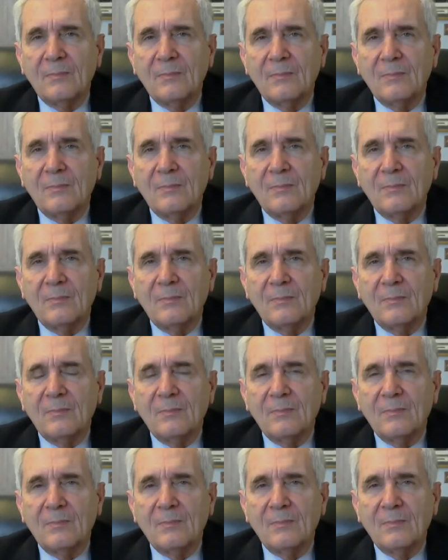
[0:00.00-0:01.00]

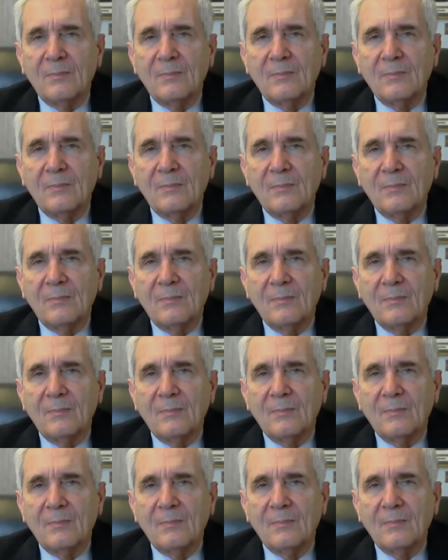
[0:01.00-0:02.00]

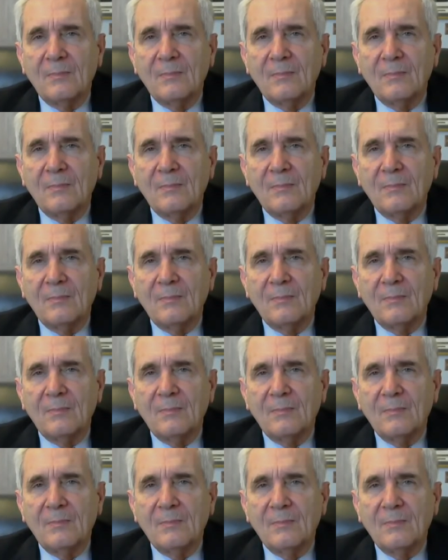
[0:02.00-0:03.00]

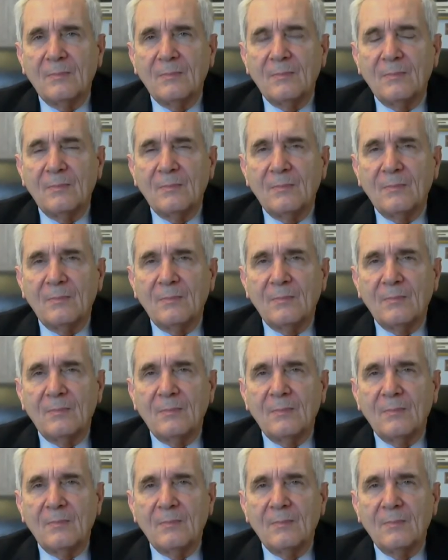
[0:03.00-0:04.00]

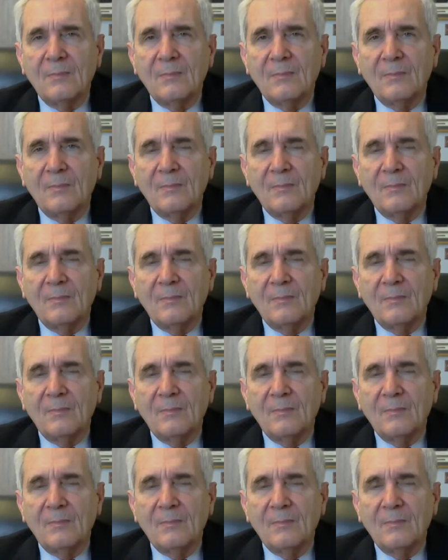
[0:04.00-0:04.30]
The person shown says nothing.